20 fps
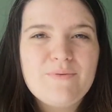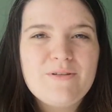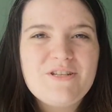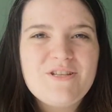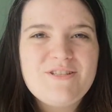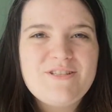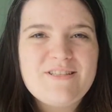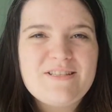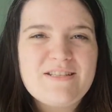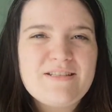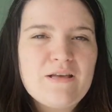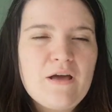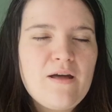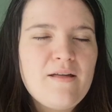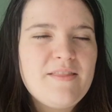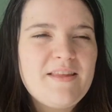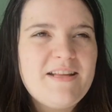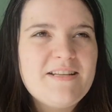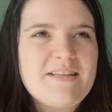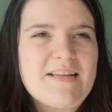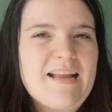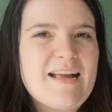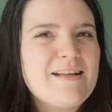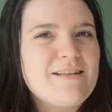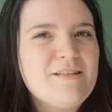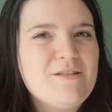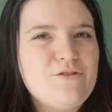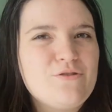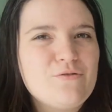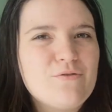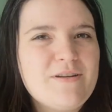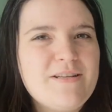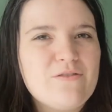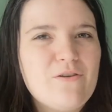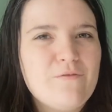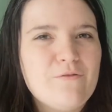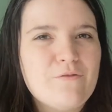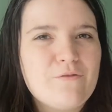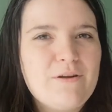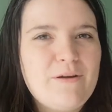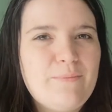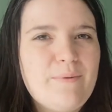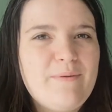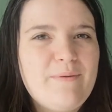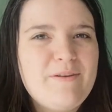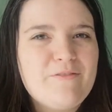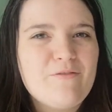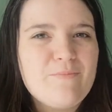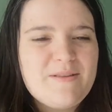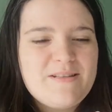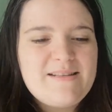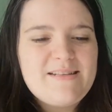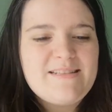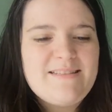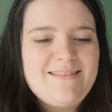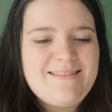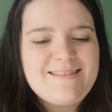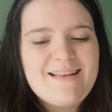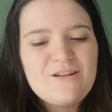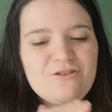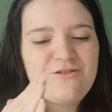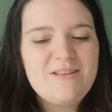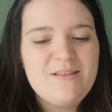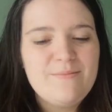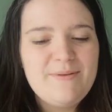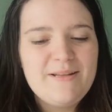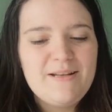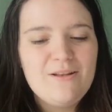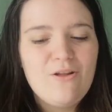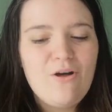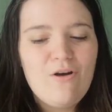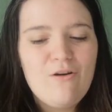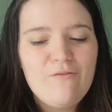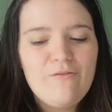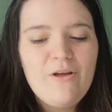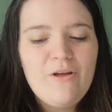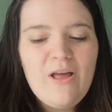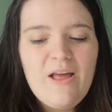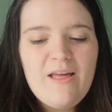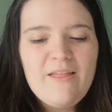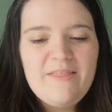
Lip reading: which is the interconnected stories of three women from the 16th century, the middle of